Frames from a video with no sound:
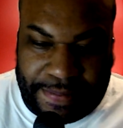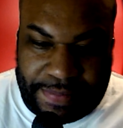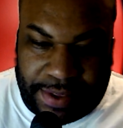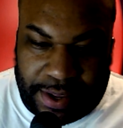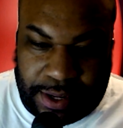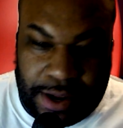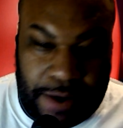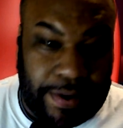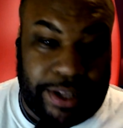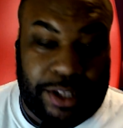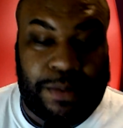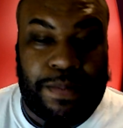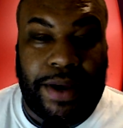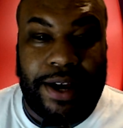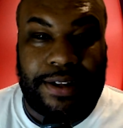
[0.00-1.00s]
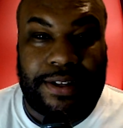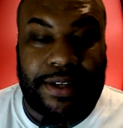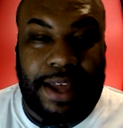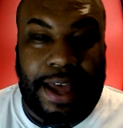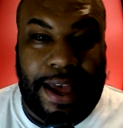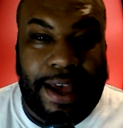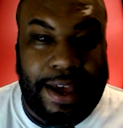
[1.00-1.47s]
you don't expect,
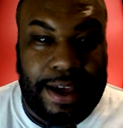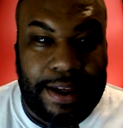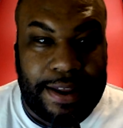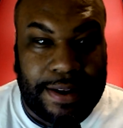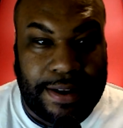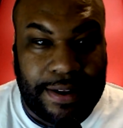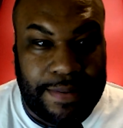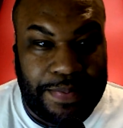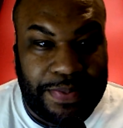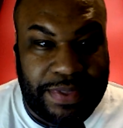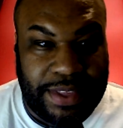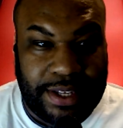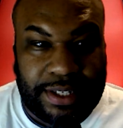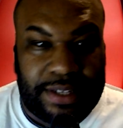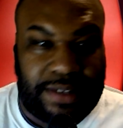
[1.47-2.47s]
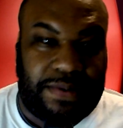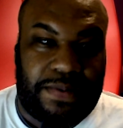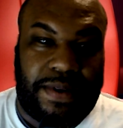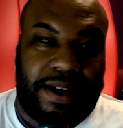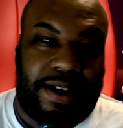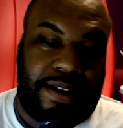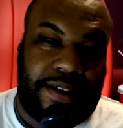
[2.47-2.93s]
and this is
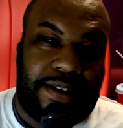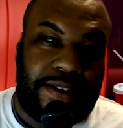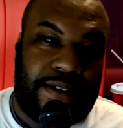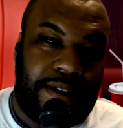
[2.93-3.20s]
where